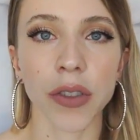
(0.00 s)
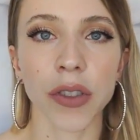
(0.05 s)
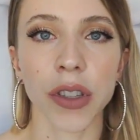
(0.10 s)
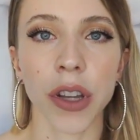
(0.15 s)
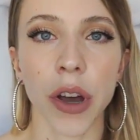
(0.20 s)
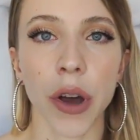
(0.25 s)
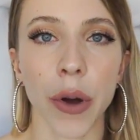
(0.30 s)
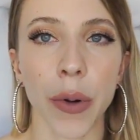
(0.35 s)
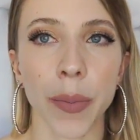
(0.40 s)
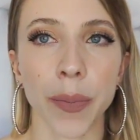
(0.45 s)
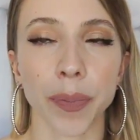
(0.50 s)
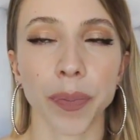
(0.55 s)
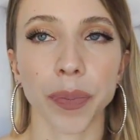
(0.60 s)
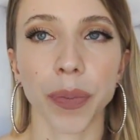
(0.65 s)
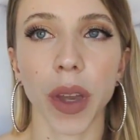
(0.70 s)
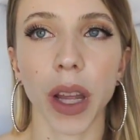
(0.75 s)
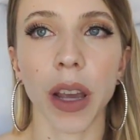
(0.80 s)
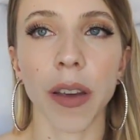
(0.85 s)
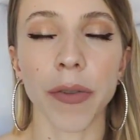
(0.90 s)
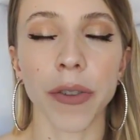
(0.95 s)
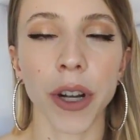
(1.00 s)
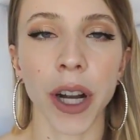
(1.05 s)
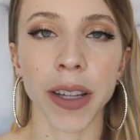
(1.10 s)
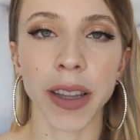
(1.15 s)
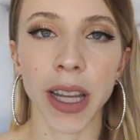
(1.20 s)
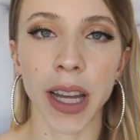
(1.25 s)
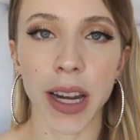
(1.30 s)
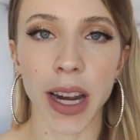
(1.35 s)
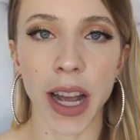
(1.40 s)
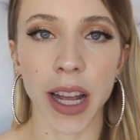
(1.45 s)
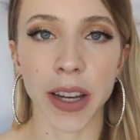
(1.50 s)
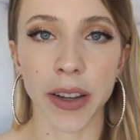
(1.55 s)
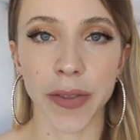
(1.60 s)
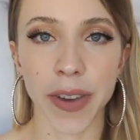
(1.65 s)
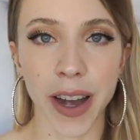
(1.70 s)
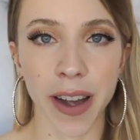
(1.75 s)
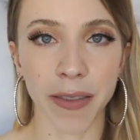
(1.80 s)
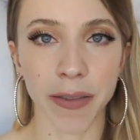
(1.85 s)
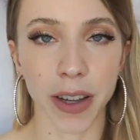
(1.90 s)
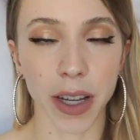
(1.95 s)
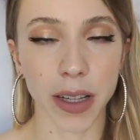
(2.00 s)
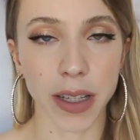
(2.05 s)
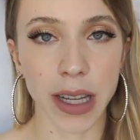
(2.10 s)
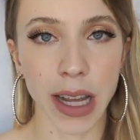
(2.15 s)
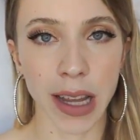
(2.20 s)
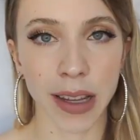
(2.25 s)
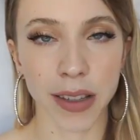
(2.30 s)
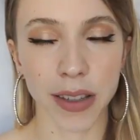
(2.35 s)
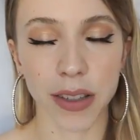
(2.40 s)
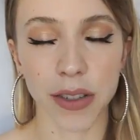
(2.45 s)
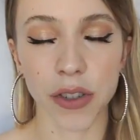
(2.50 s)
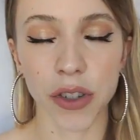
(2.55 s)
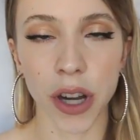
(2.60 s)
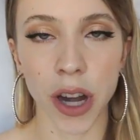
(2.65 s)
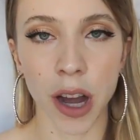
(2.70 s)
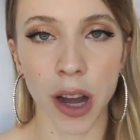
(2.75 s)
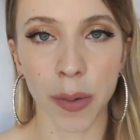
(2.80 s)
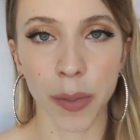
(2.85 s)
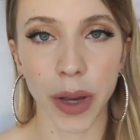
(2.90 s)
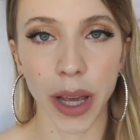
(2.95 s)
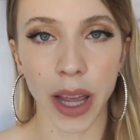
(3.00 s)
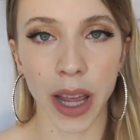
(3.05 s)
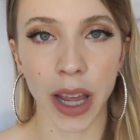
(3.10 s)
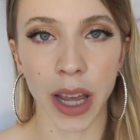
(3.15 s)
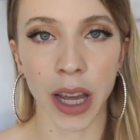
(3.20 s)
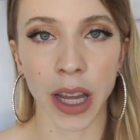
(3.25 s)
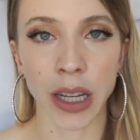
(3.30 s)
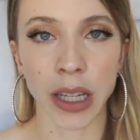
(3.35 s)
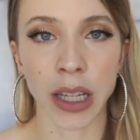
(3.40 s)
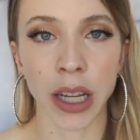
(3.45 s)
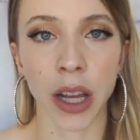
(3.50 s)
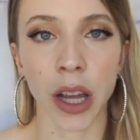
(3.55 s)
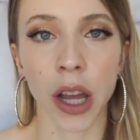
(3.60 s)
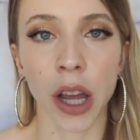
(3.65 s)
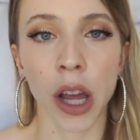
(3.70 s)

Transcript: So if you're at that 9-to-5 desk job and